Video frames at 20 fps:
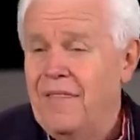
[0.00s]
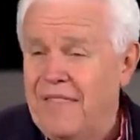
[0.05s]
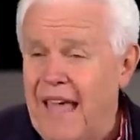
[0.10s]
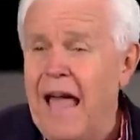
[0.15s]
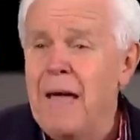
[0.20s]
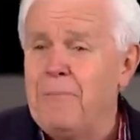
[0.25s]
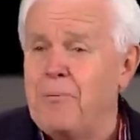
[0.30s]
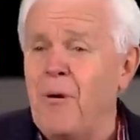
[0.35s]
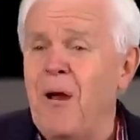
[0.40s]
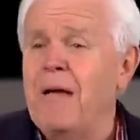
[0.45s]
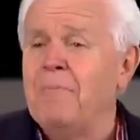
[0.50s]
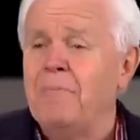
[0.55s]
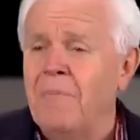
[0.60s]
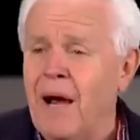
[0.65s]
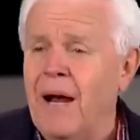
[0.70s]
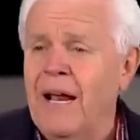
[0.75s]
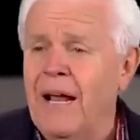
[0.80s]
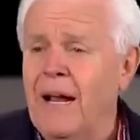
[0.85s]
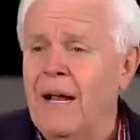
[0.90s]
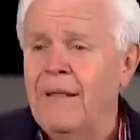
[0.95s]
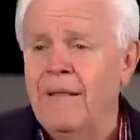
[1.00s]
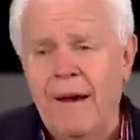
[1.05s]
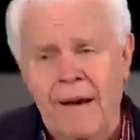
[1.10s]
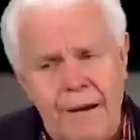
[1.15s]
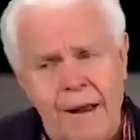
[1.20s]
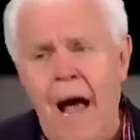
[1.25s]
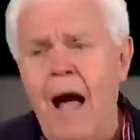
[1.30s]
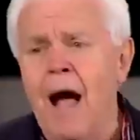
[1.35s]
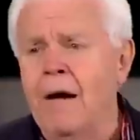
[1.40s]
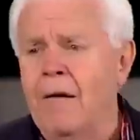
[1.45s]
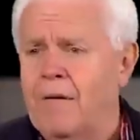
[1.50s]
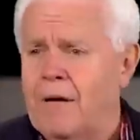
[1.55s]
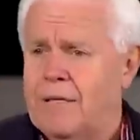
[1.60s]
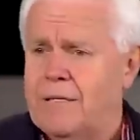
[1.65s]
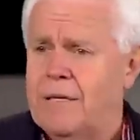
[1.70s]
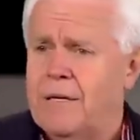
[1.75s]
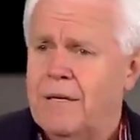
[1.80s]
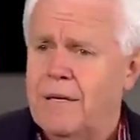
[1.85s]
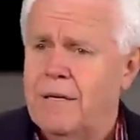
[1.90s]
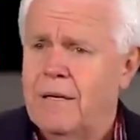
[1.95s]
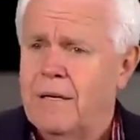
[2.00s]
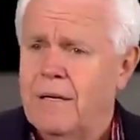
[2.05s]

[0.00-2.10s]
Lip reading: They print money, they're Congress.